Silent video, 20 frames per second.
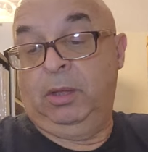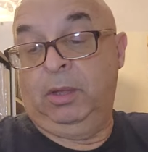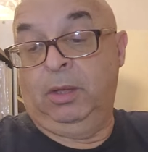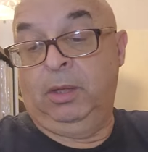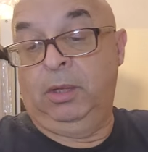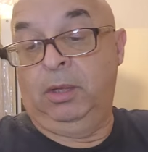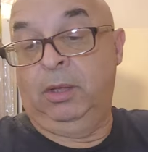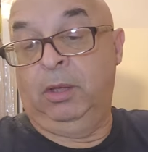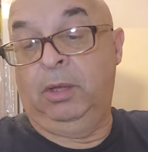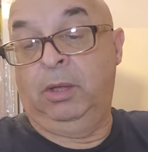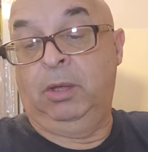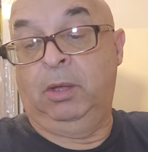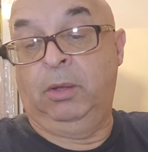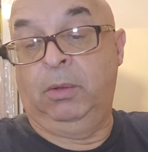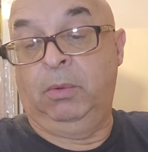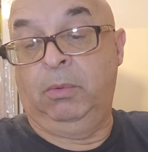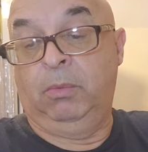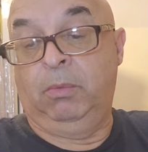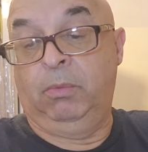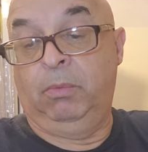
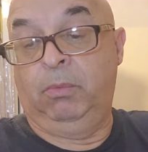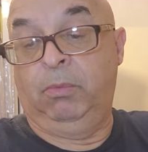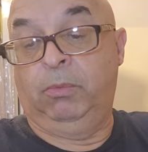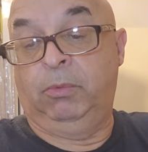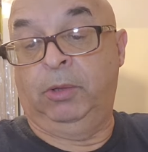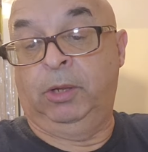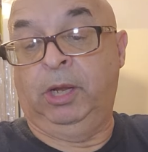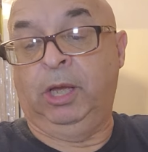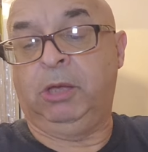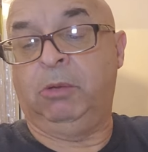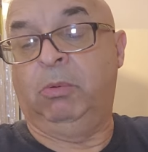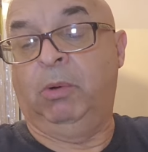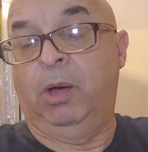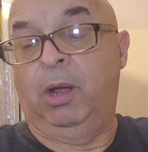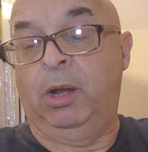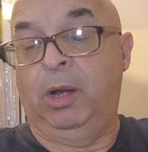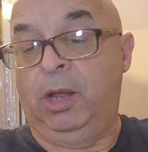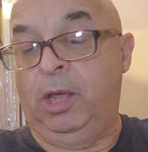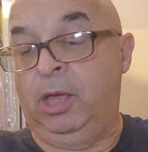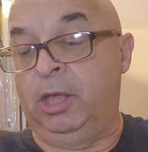The next
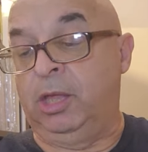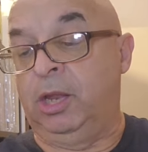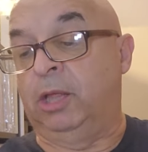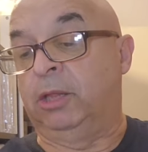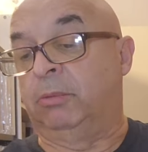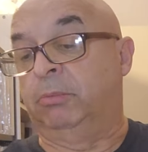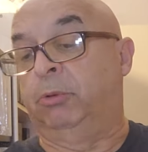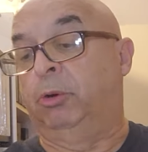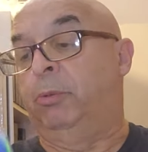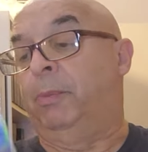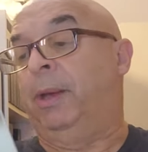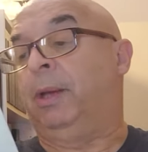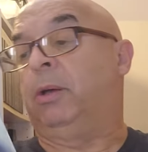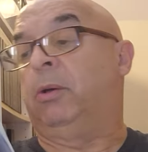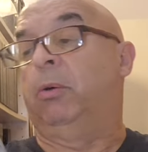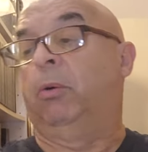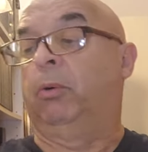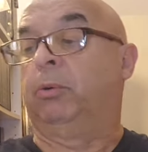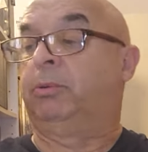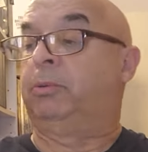one is another Brubeck
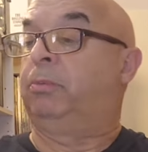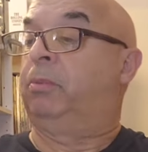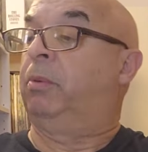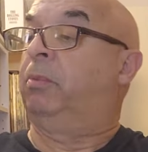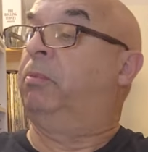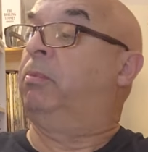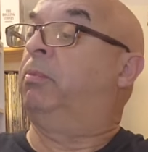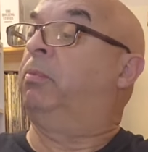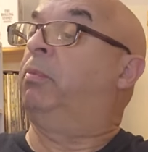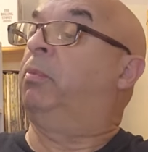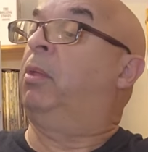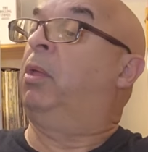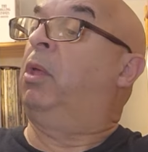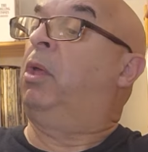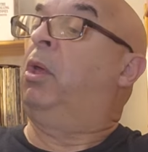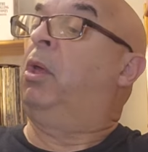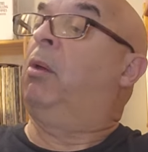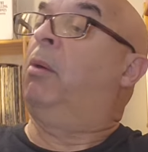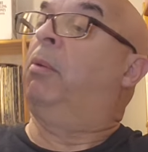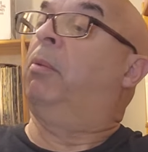called
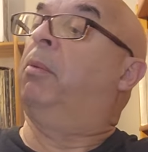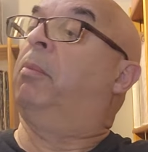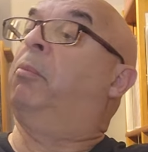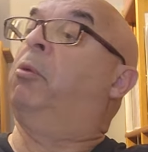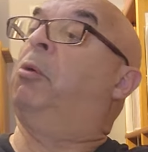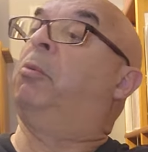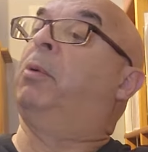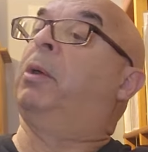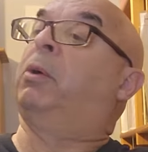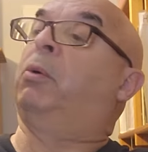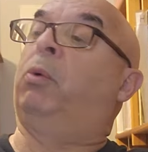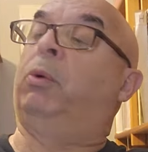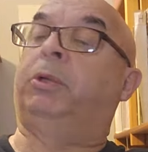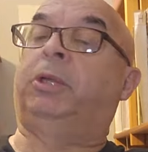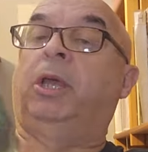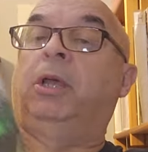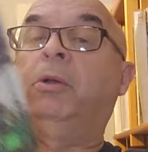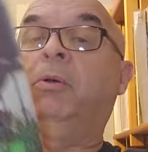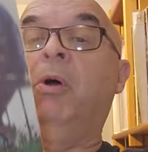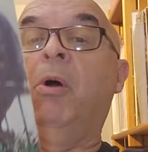Brubeck
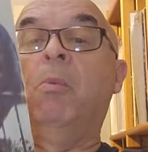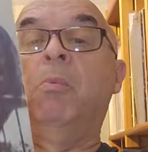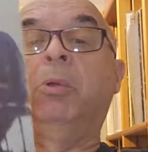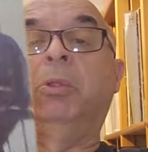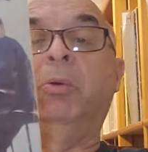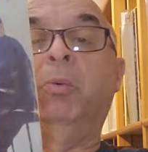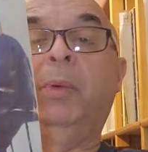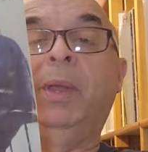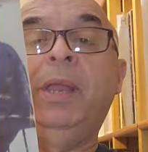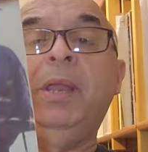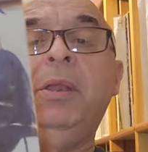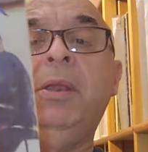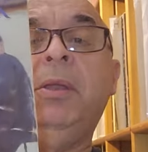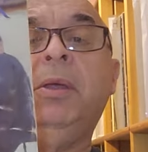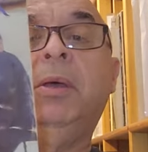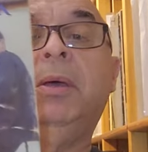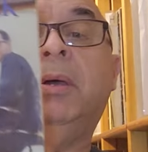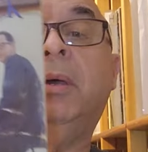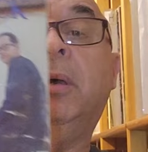Quartet Gone with the Wind.